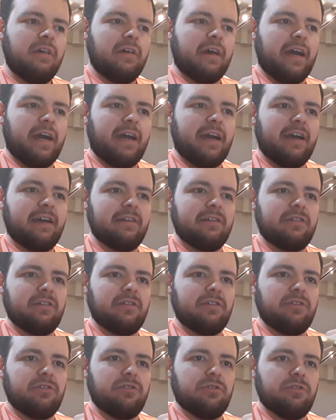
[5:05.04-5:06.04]
and
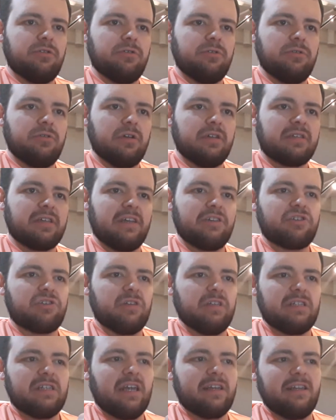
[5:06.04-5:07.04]
you
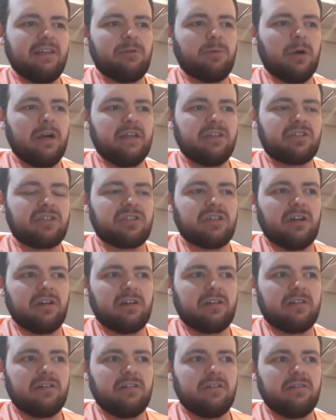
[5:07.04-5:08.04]
essentially technique-wise
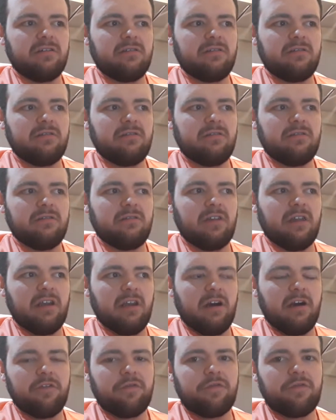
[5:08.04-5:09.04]
suck
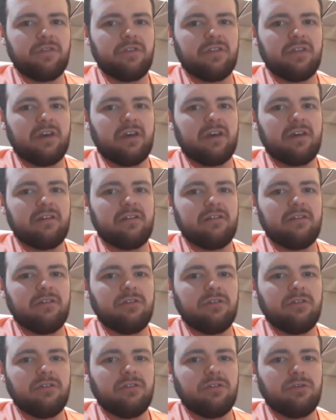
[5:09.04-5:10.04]
enough that
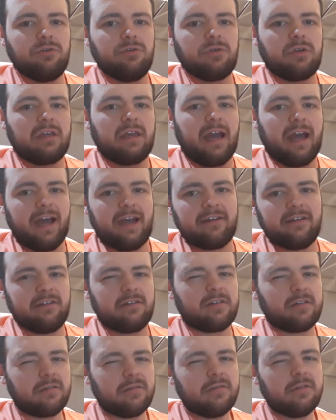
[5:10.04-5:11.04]
you
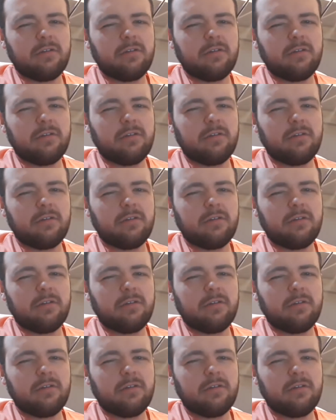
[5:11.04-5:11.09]
can't